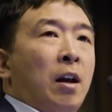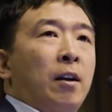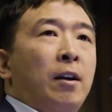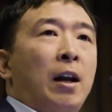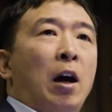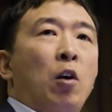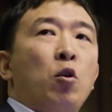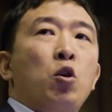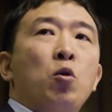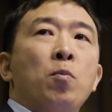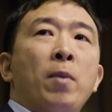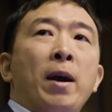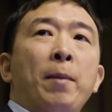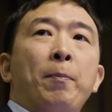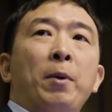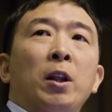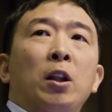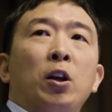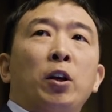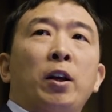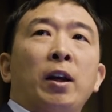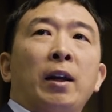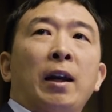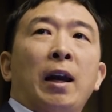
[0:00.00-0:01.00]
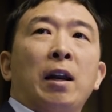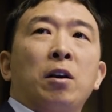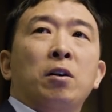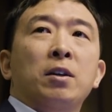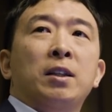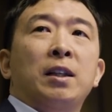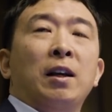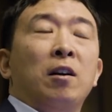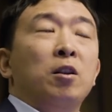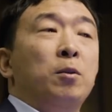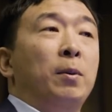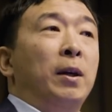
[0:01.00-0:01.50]
Now, you might be looking at
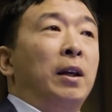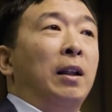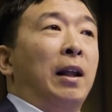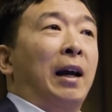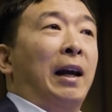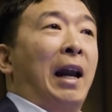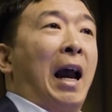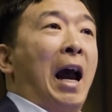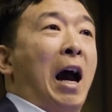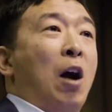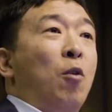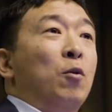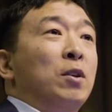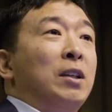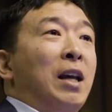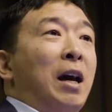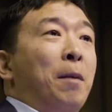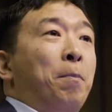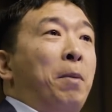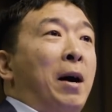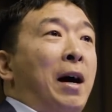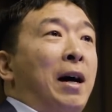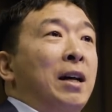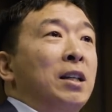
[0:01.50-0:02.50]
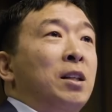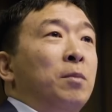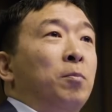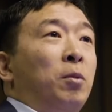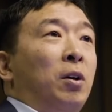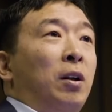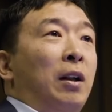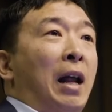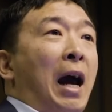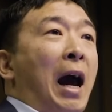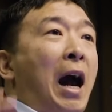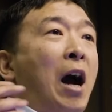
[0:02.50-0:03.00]
yourselves being like, how is that
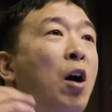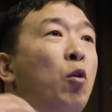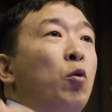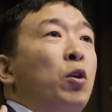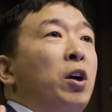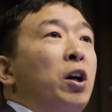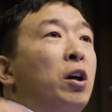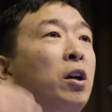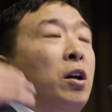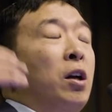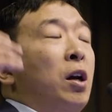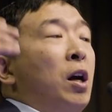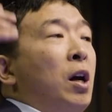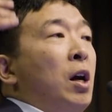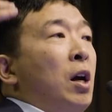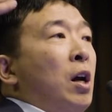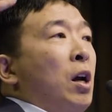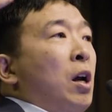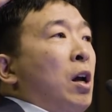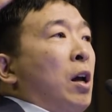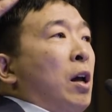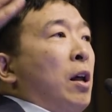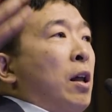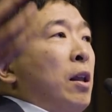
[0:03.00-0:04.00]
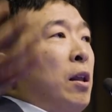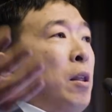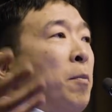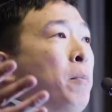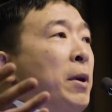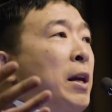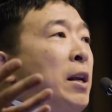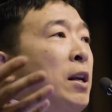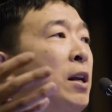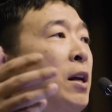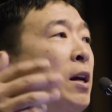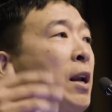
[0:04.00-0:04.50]
possible? How could the
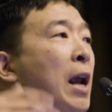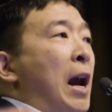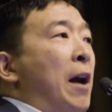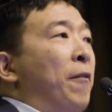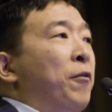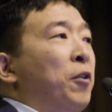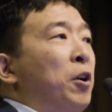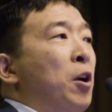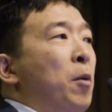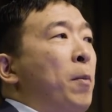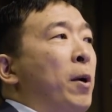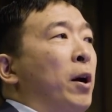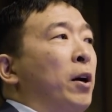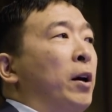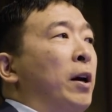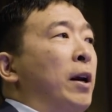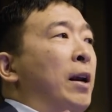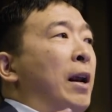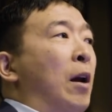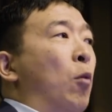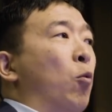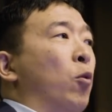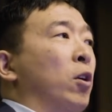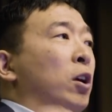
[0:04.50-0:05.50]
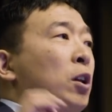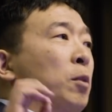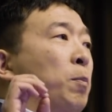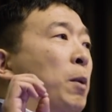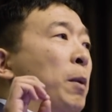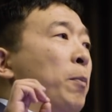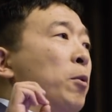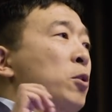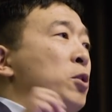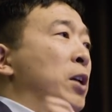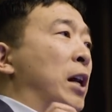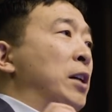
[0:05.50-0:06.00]
median African American net worth
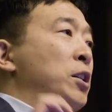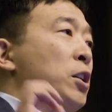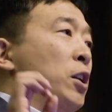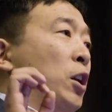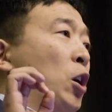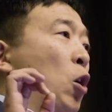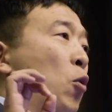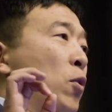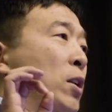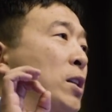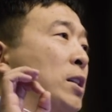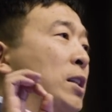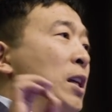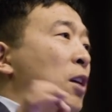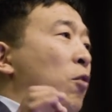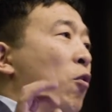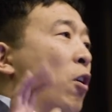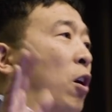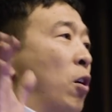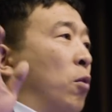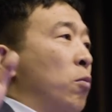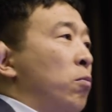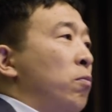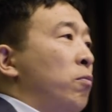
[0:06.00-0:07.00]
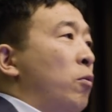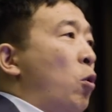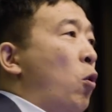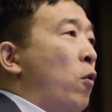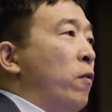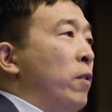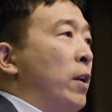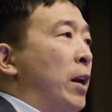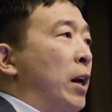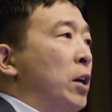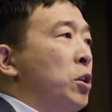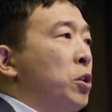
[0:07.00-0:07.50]
be projected to go to 0
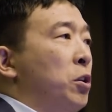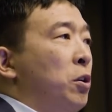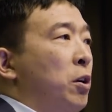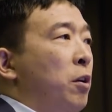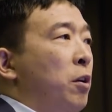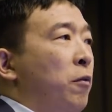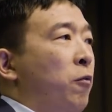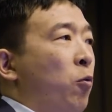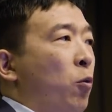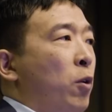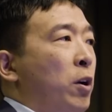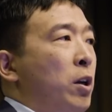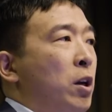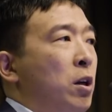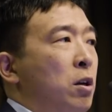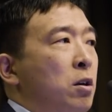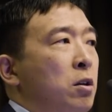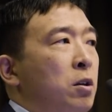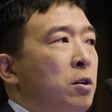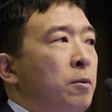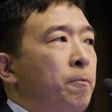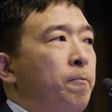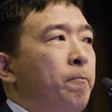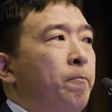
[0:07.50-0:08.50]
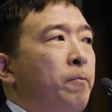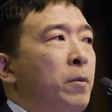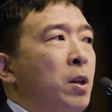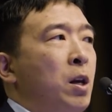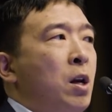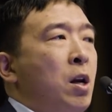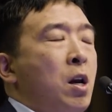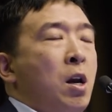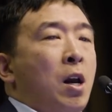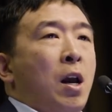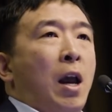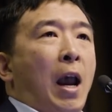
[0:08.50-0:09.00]
over the next 34 years?
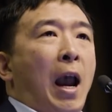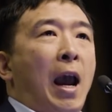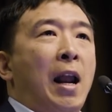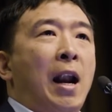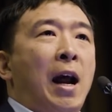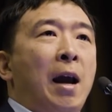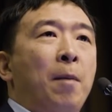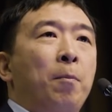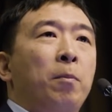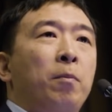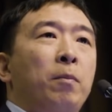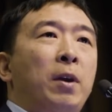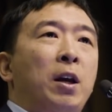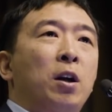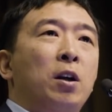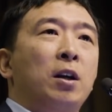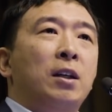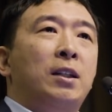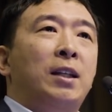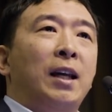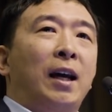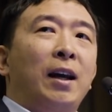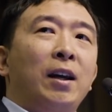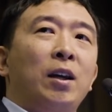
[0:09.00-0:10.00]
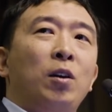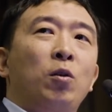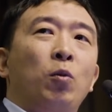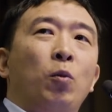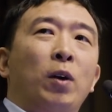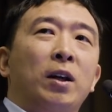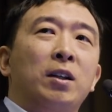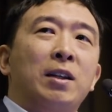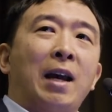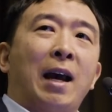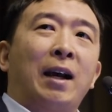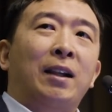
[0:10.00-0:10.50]
And I'm here to tell you
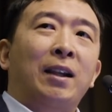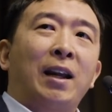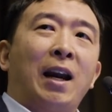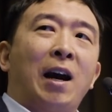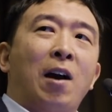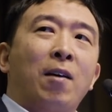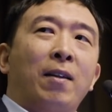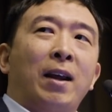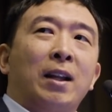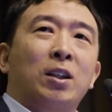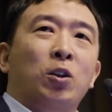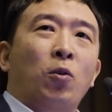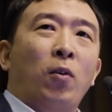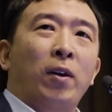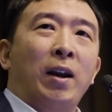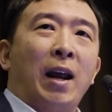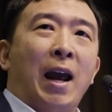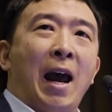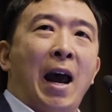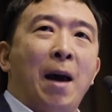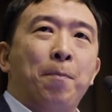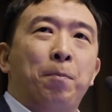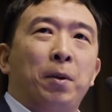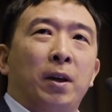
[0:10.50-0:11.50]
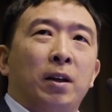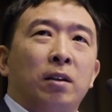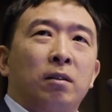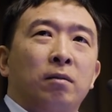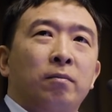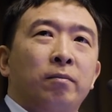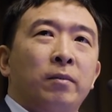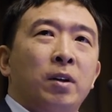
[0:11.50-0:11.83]
exactly how that's going to happen.